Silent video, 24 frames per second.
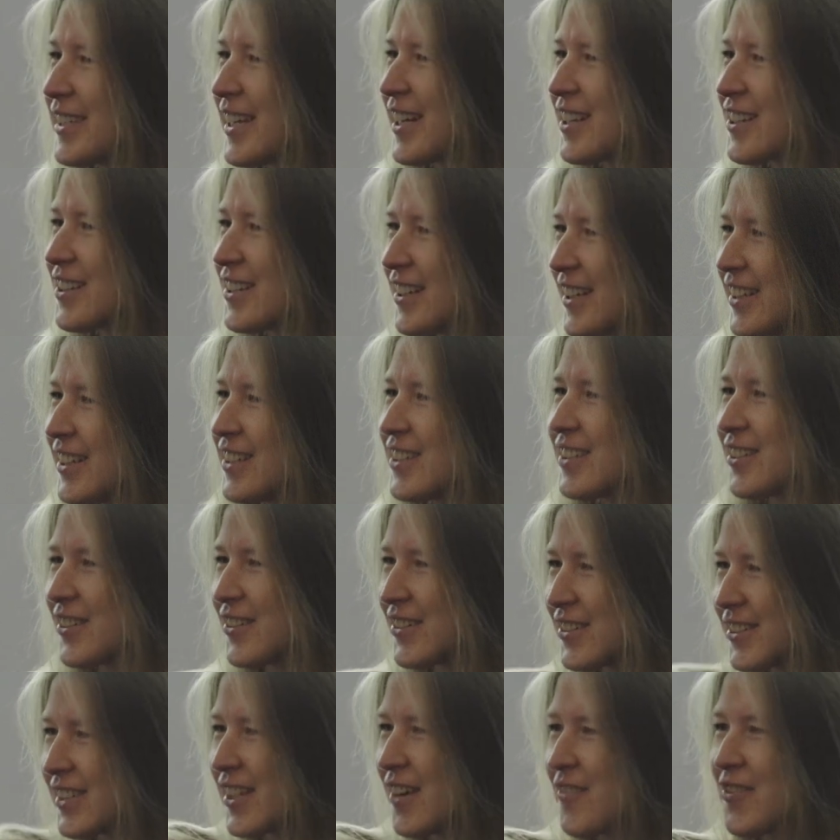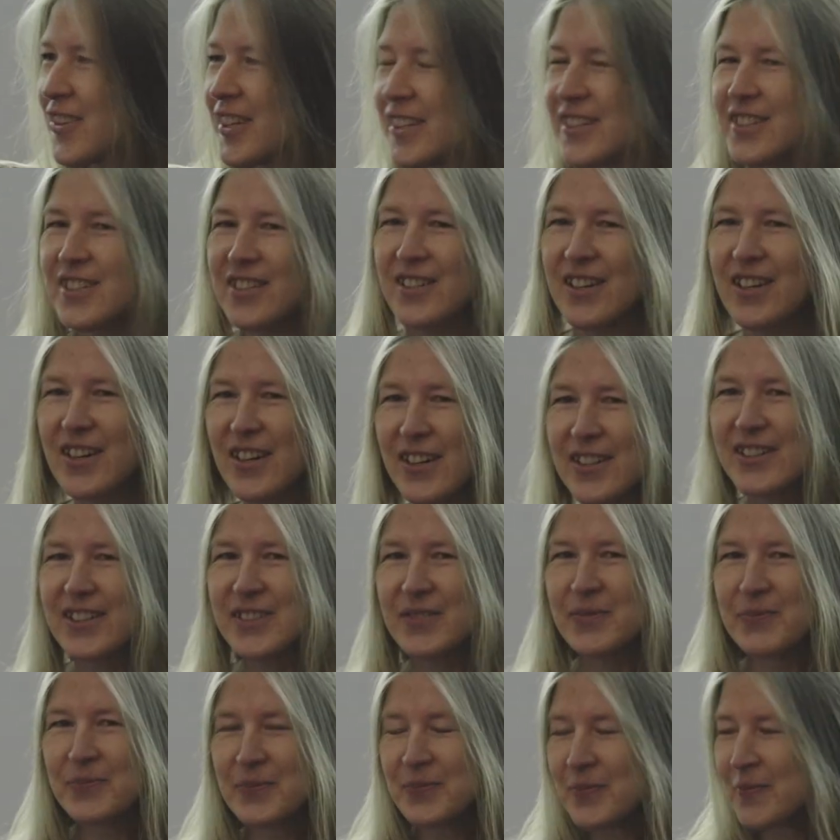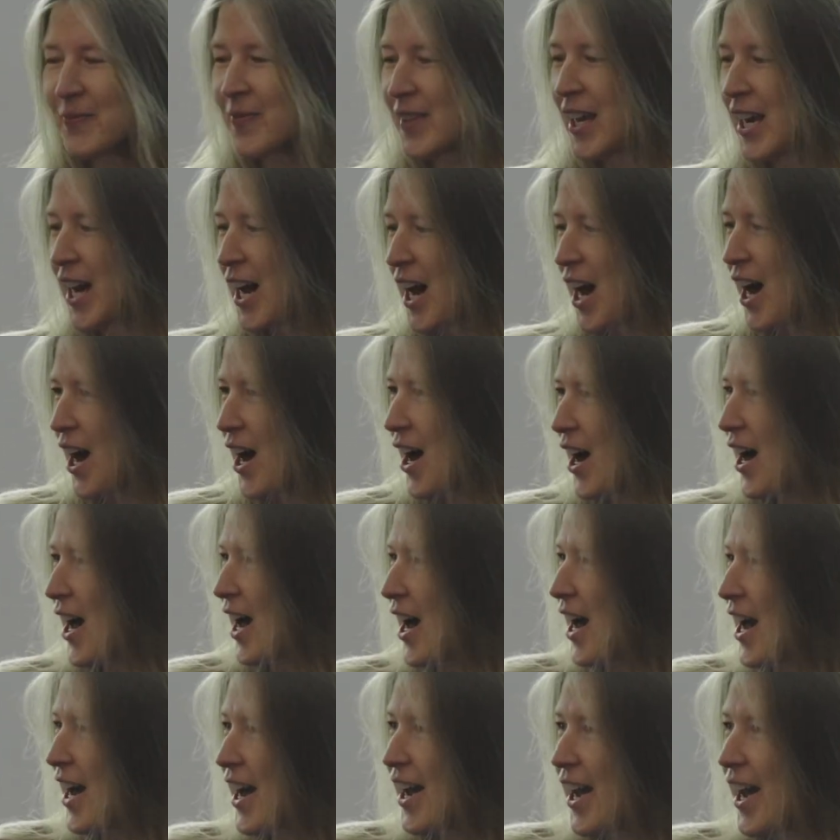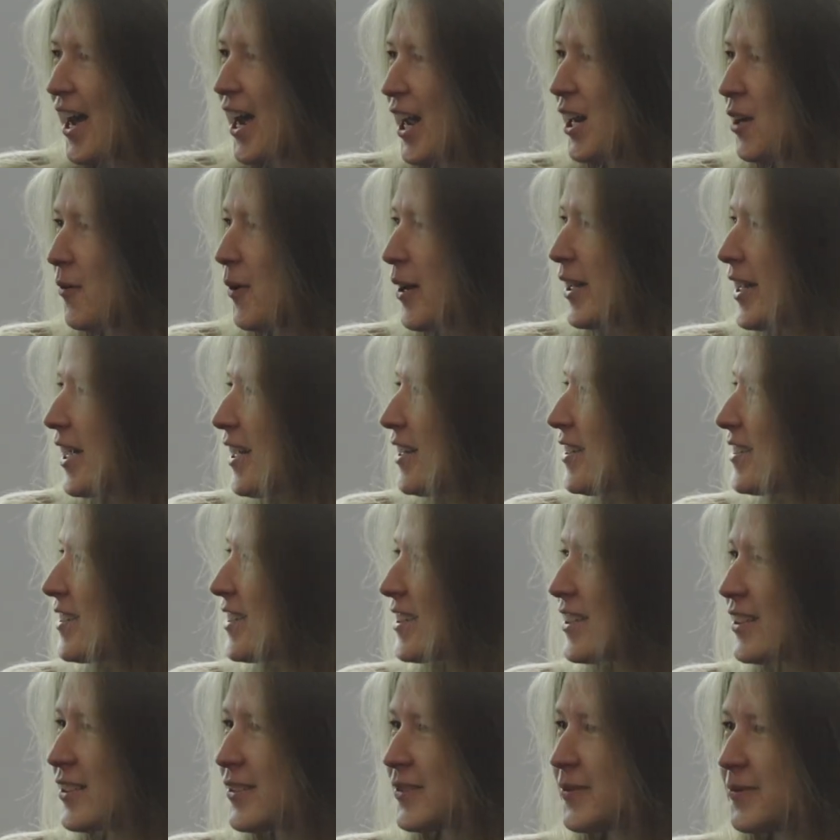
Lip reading: actually, so it's something to learn. Anyone else?